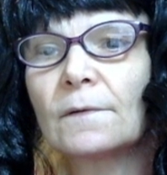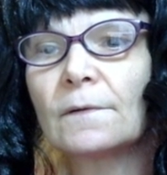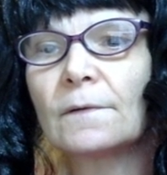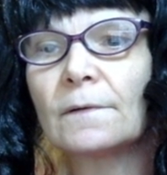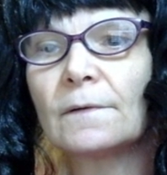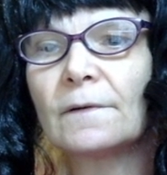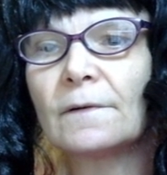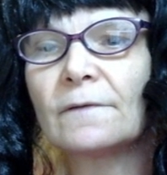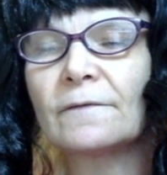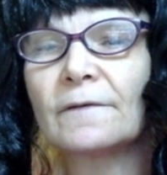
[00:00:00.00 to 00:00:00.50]

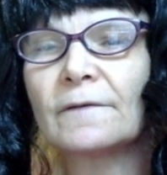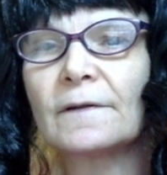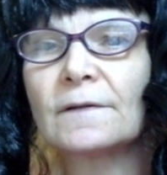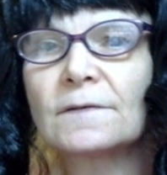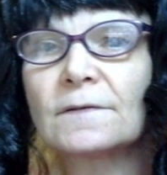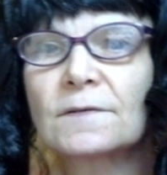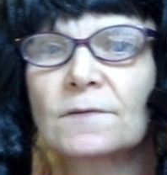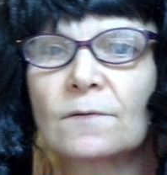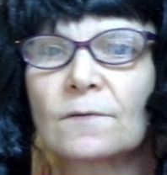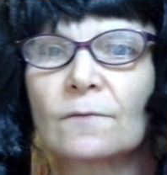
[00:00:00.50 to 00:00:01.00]
good
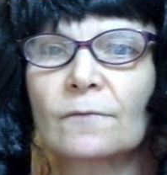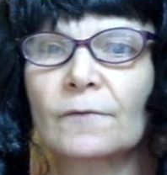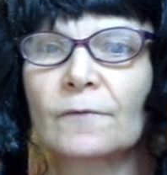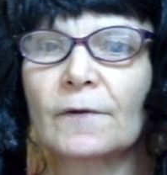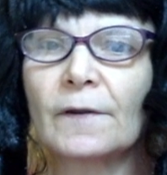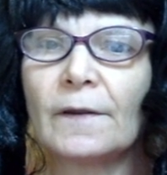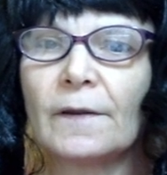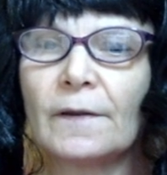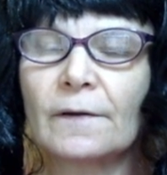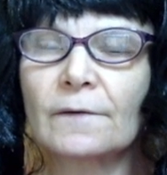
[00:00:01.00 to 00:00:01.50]
defense
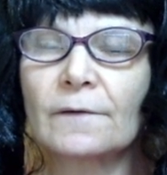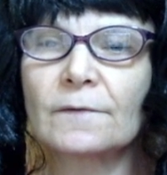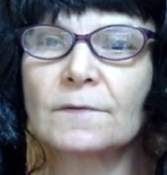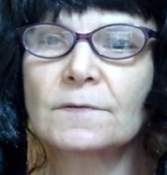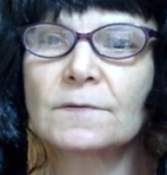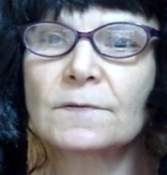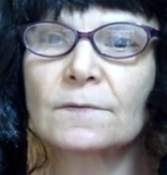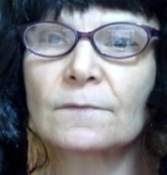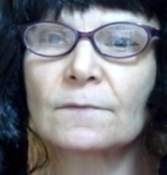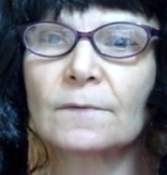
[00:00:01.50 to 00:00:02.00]
over
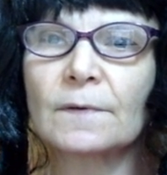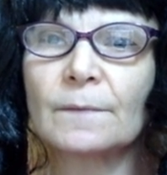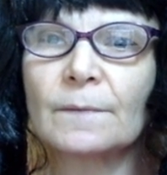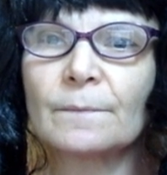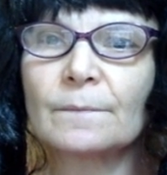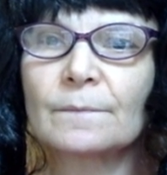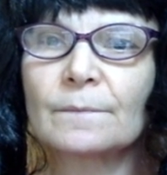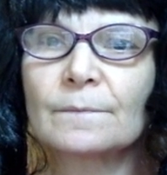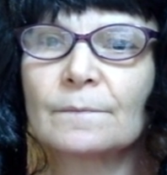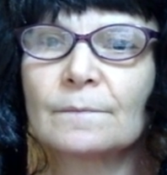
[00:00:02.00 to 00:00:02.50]
here, so
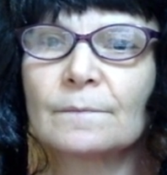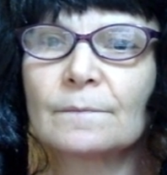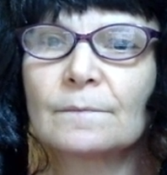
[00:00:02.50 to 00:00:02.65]
I'm